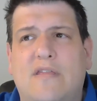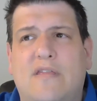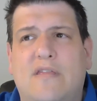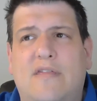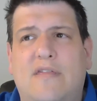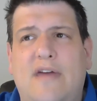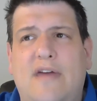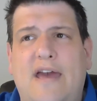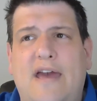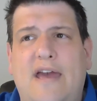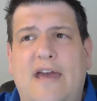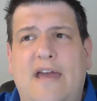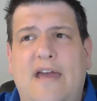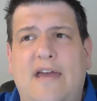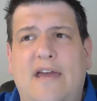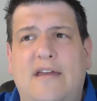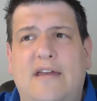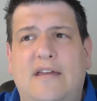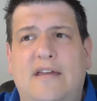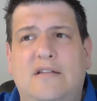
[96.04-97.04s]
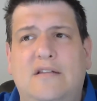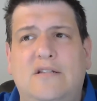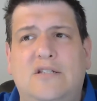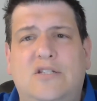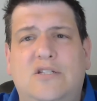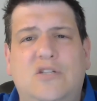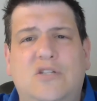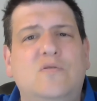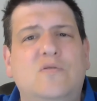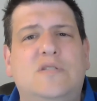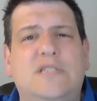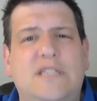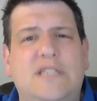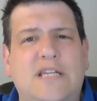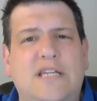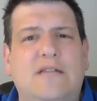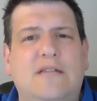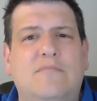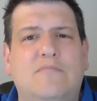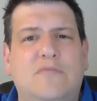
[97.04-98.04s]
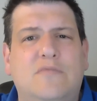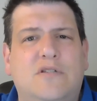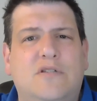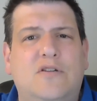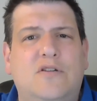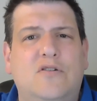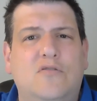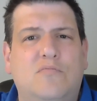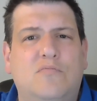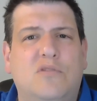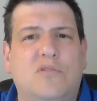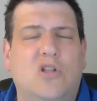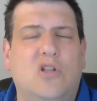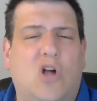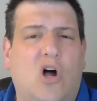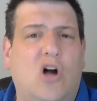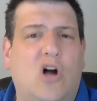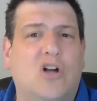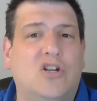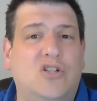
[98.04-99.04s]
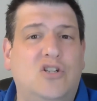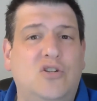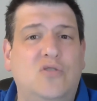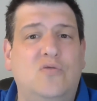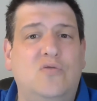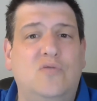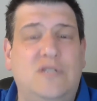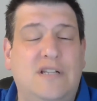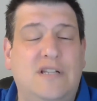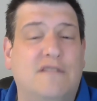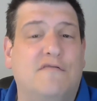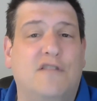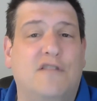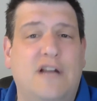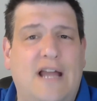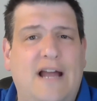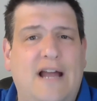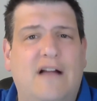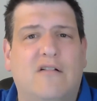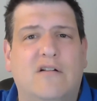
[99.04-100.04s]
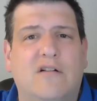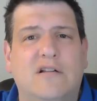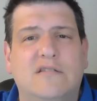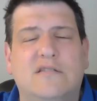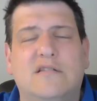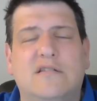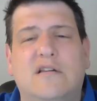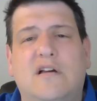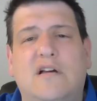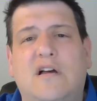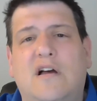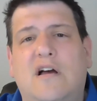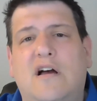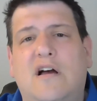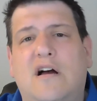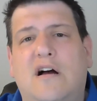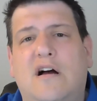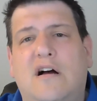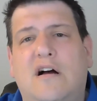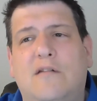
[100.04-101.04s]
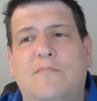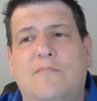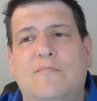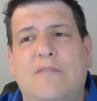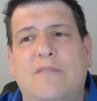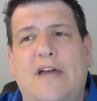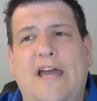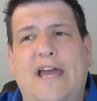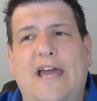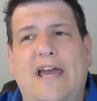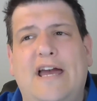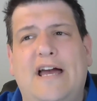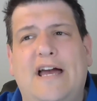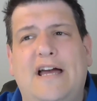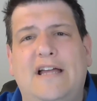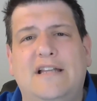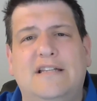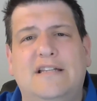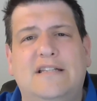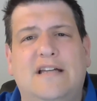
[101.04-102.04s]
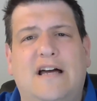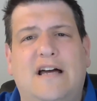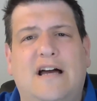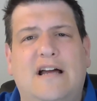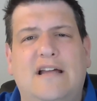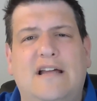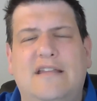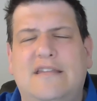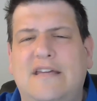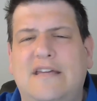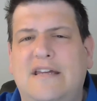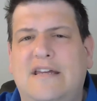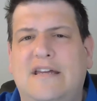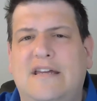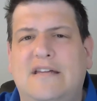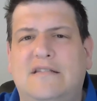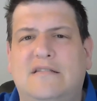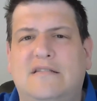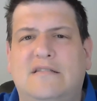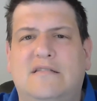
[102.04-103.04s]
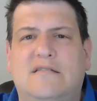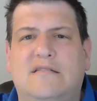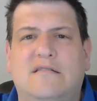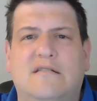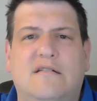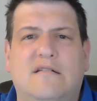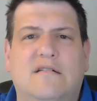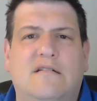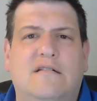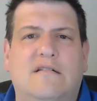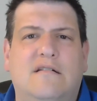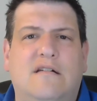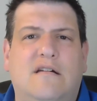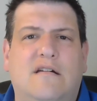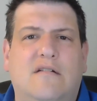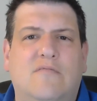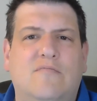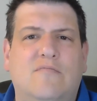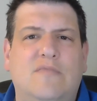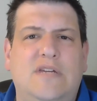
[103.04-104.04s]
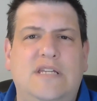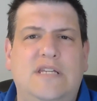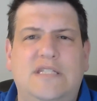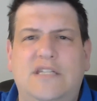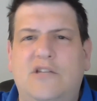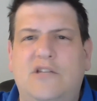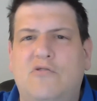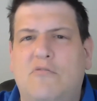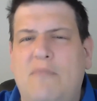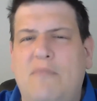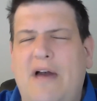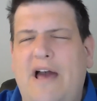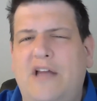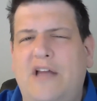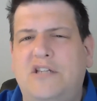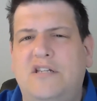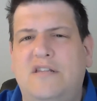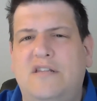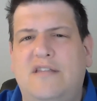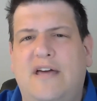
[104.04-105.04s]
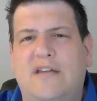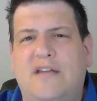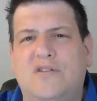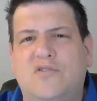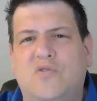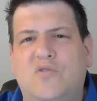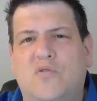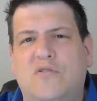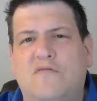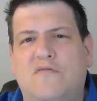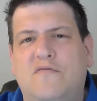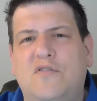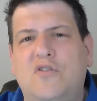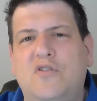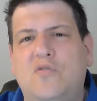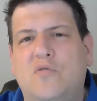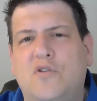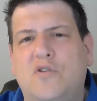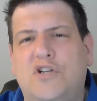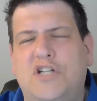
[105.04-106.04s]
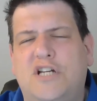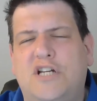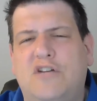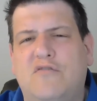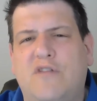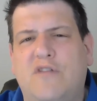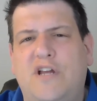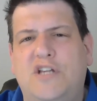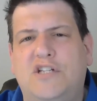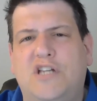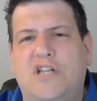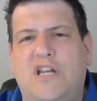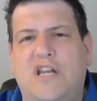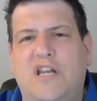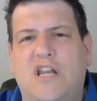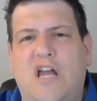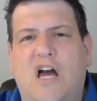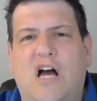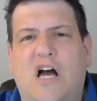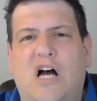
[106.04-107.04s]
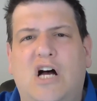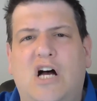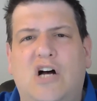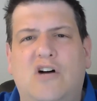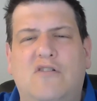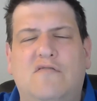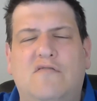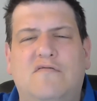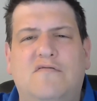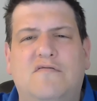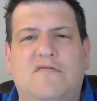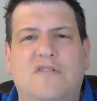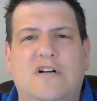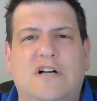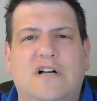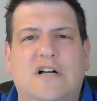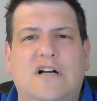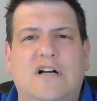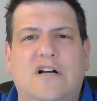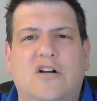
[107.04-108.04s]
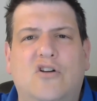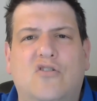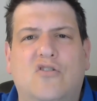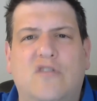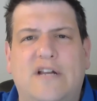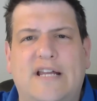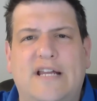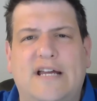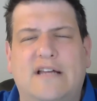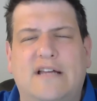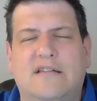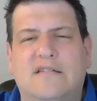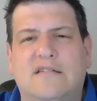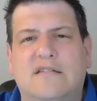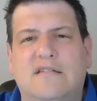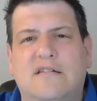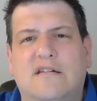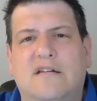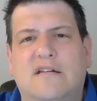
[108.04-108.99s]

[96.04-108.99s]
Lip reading: they do seem to belong to different eras. And I think it's easy to imagine that a sort of newer generation of critics